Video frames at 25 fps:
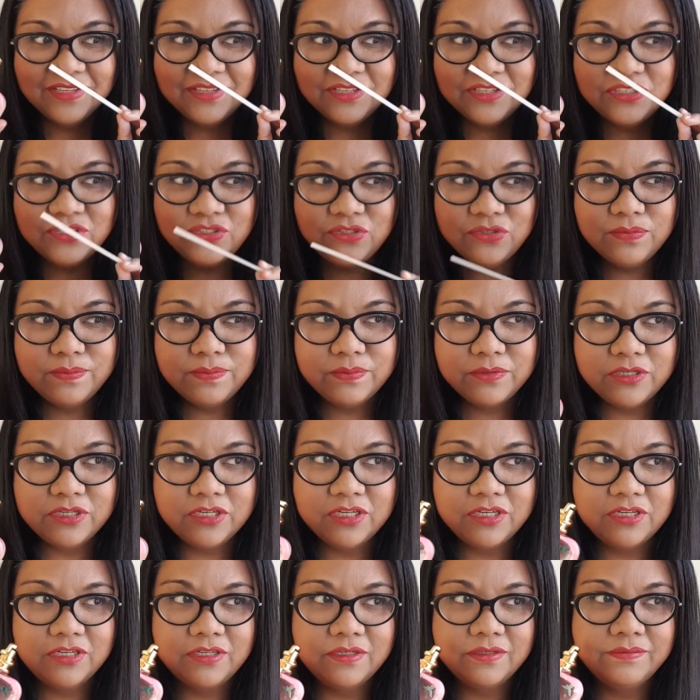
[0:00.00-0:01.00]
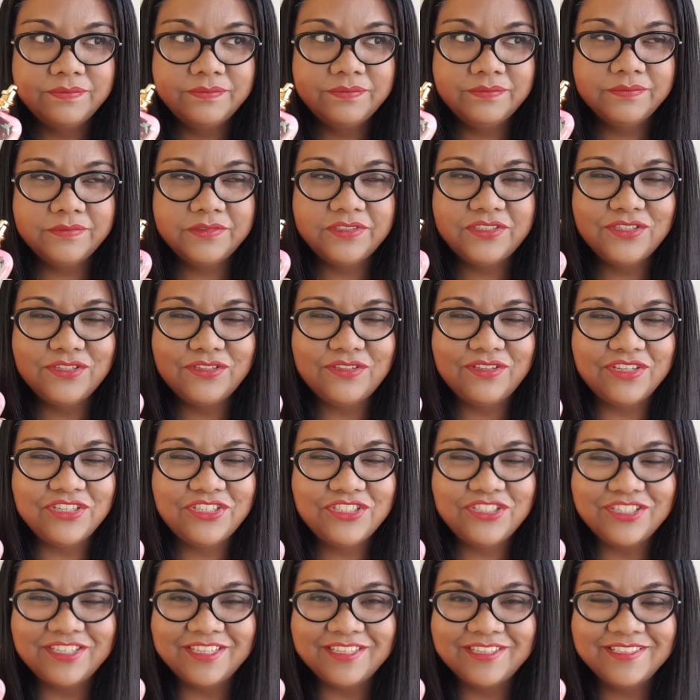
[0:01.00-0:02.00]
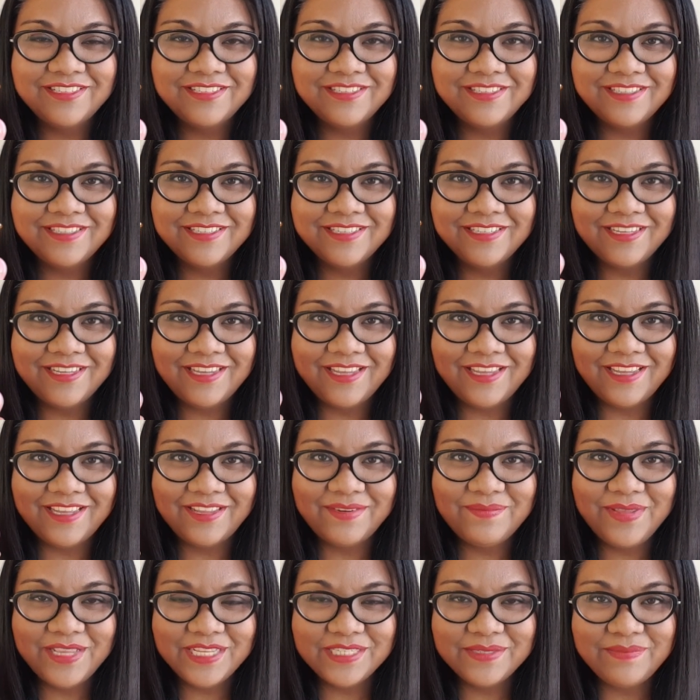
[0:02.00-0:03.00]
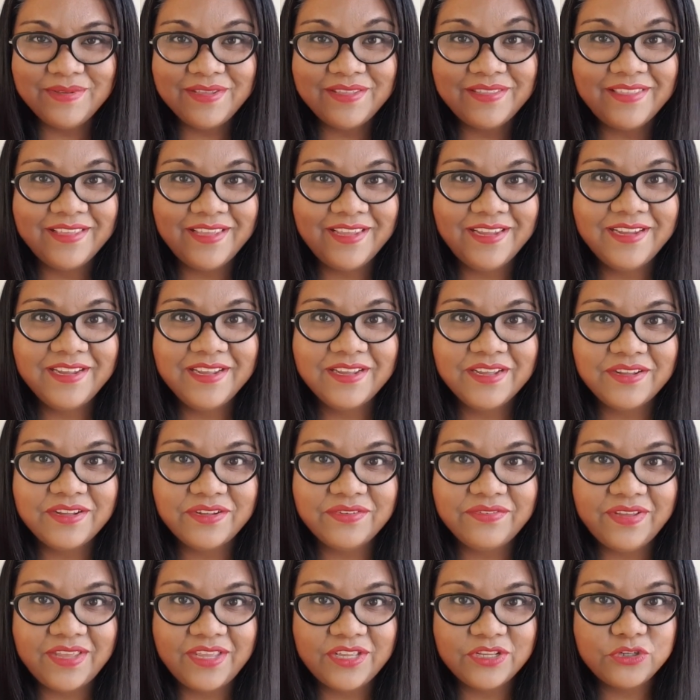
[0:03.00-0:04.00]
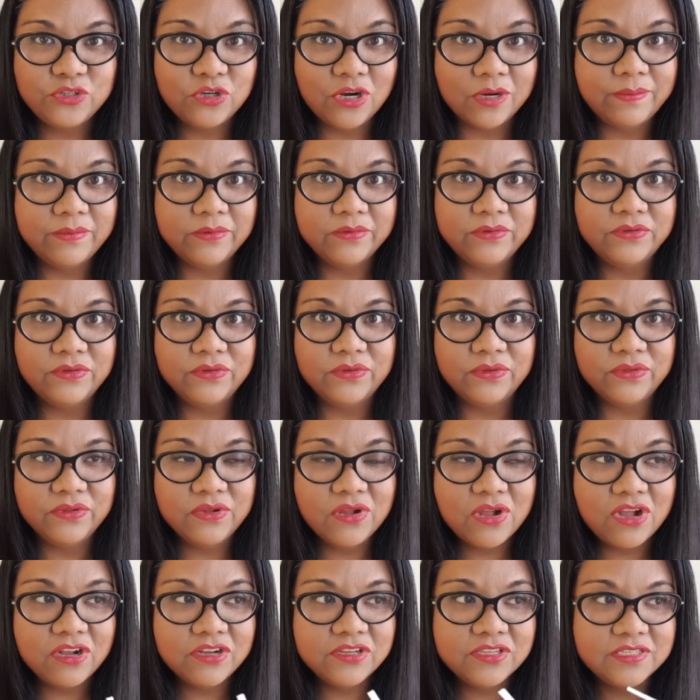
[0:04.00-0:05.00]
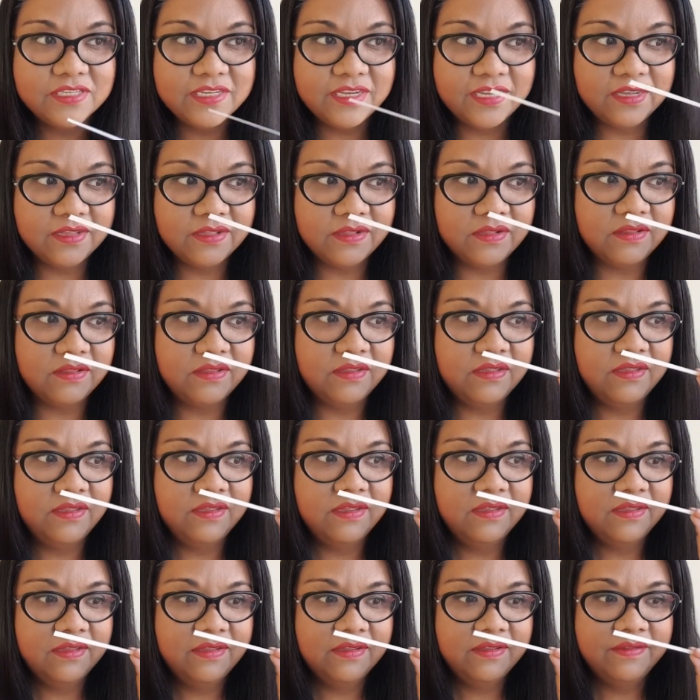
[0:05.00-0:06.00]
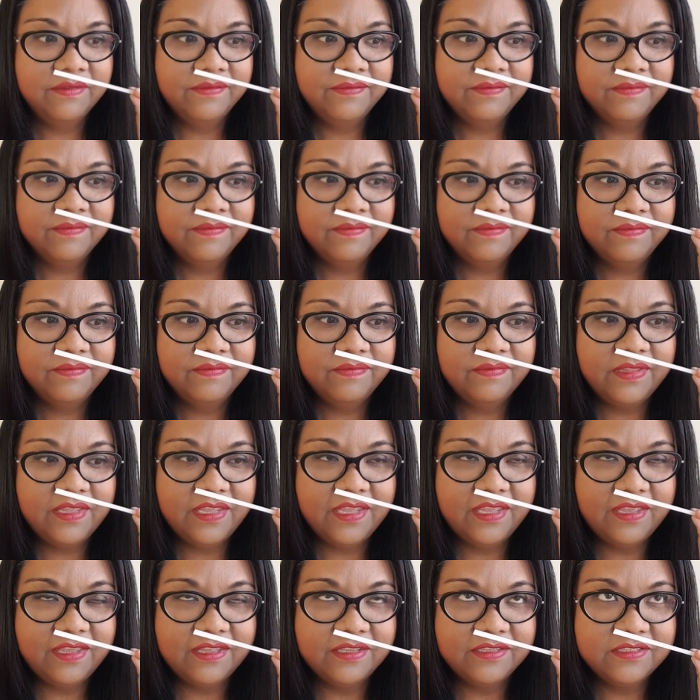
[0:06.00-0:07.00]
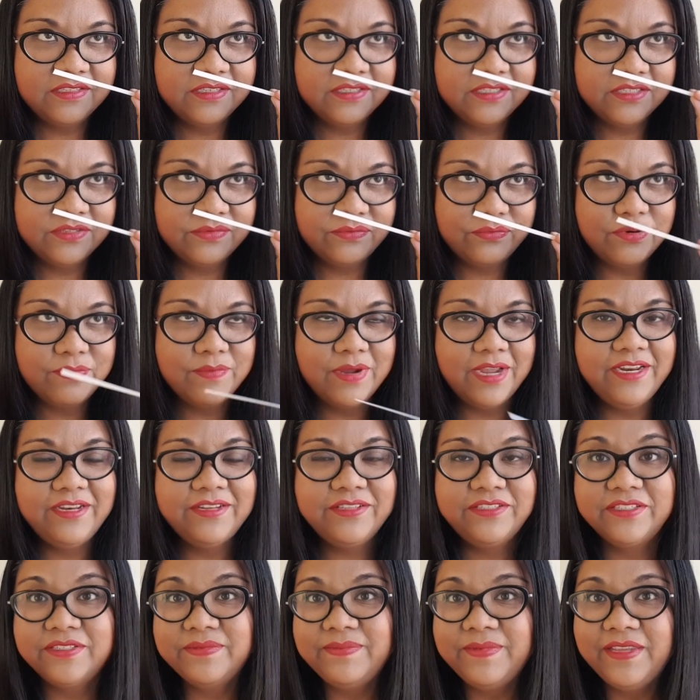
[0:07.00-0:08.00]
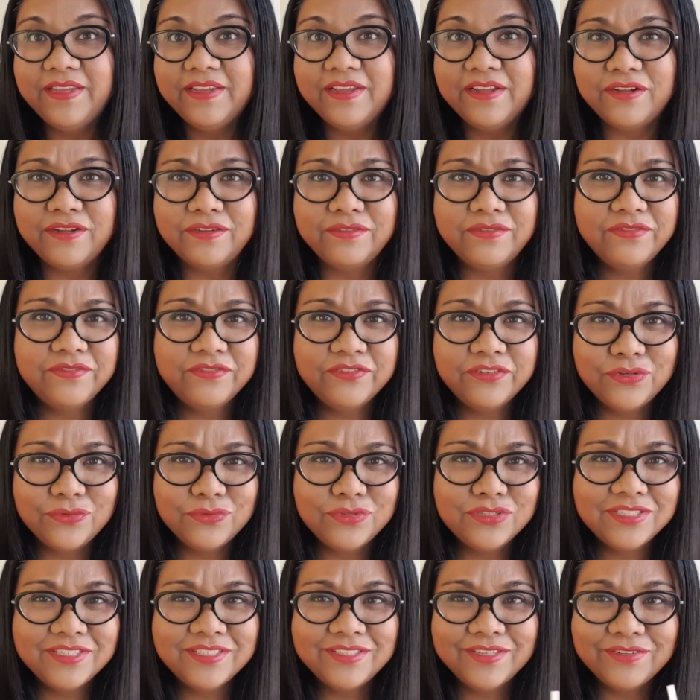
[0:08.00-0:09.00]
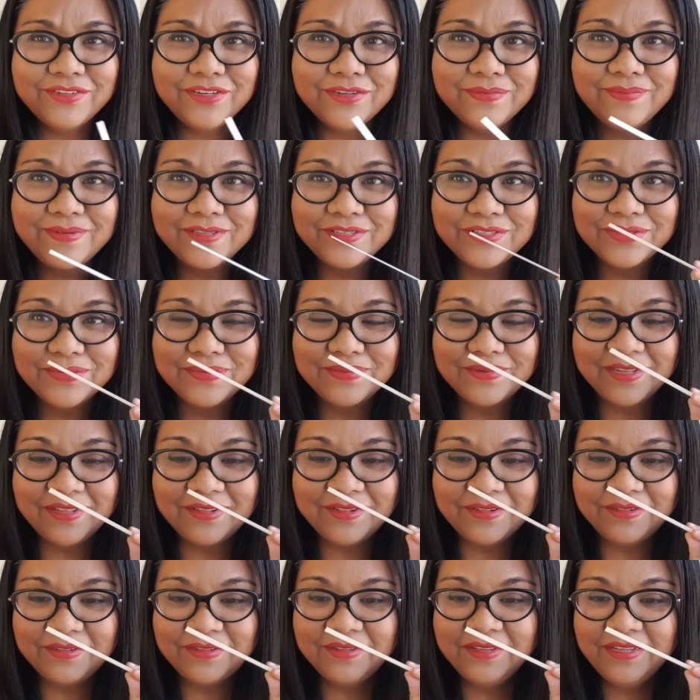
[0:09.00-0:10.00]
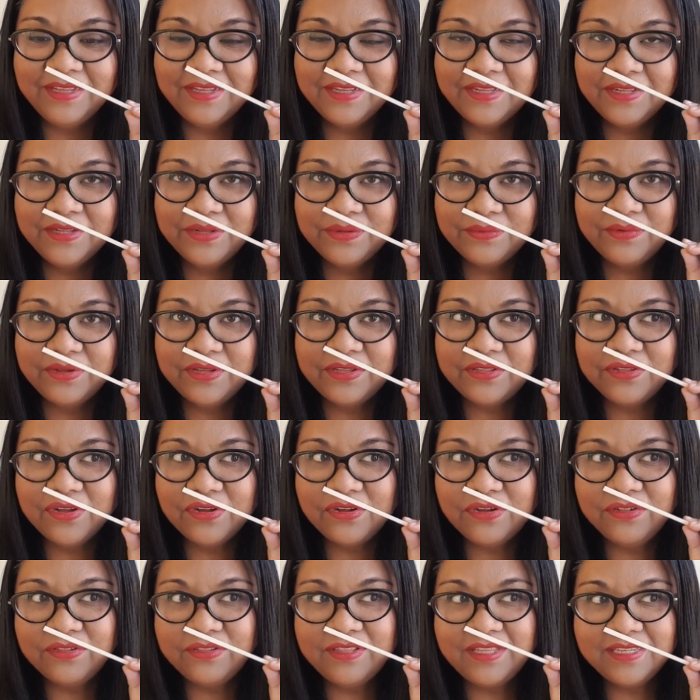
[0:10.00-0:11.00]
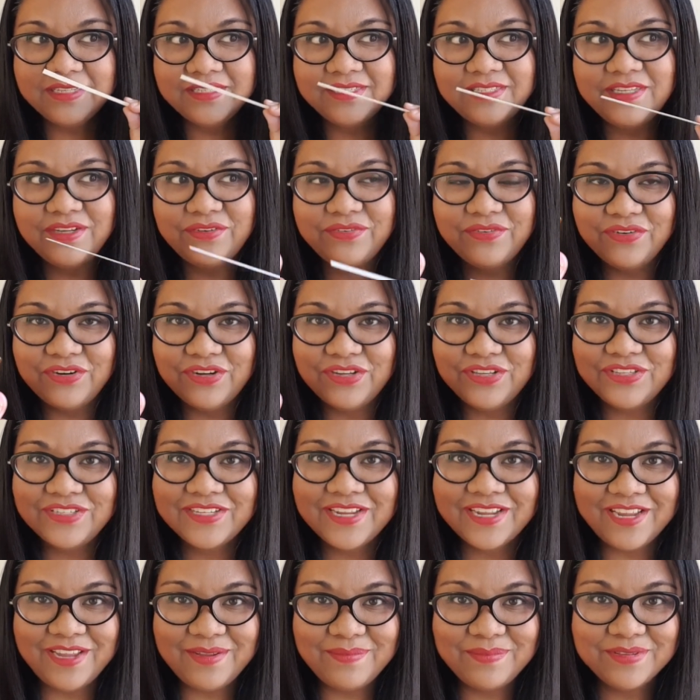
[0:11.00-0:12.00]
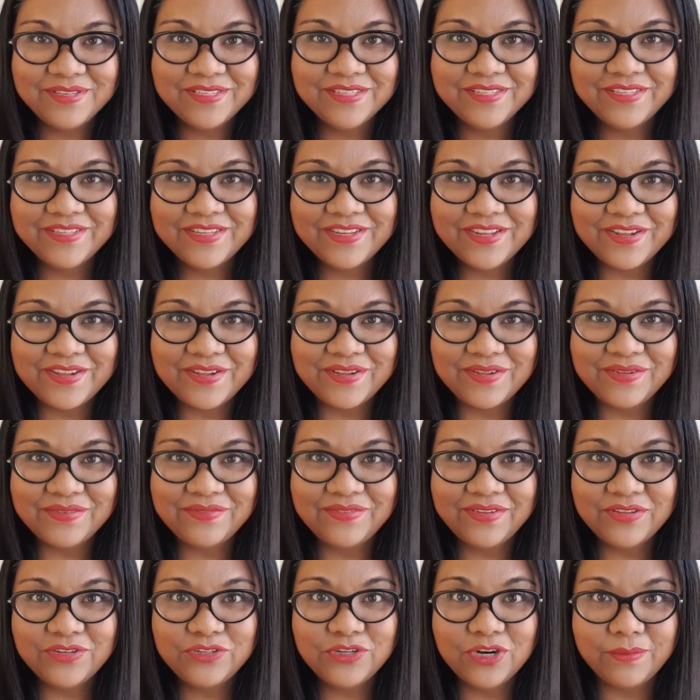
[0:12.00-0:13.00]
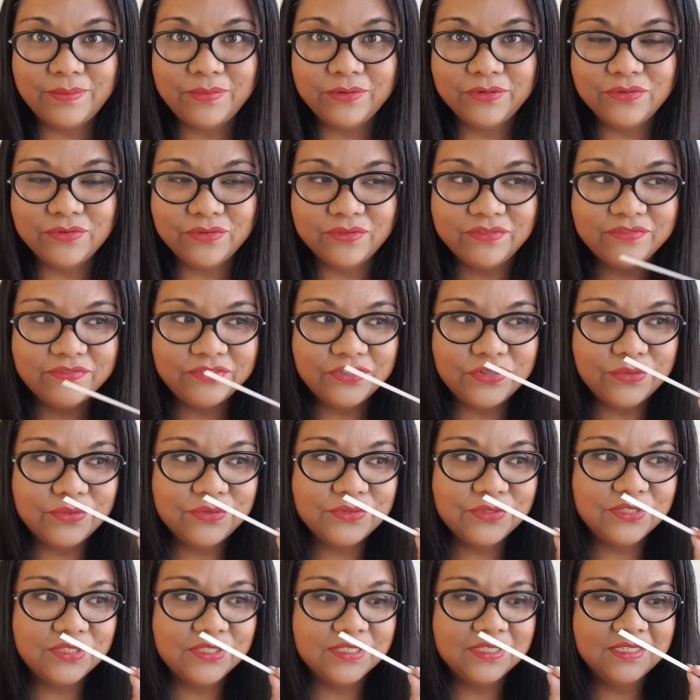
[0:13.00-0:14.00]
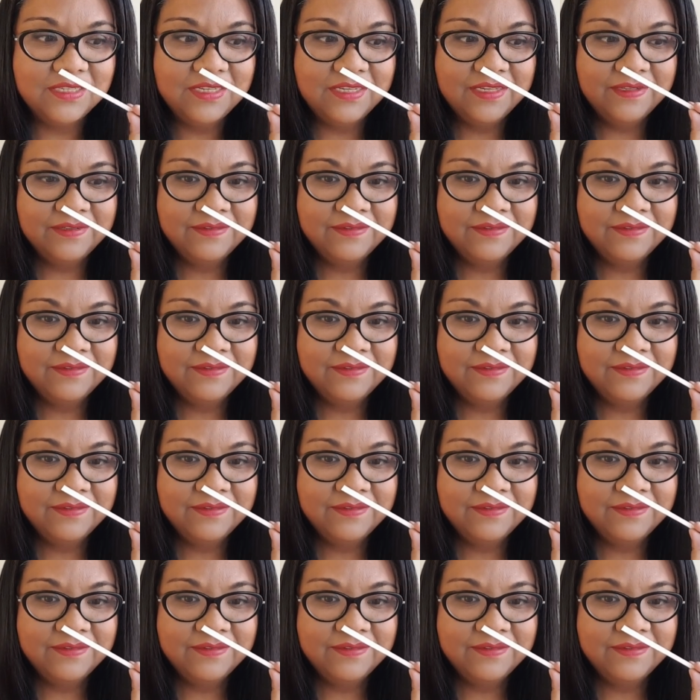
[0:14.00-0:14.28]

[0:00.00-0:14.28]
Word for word: Super delicious. It makes me think of a tropical cocktail. It reminds me of fruit syrup as well with all these different types of tropical fruits.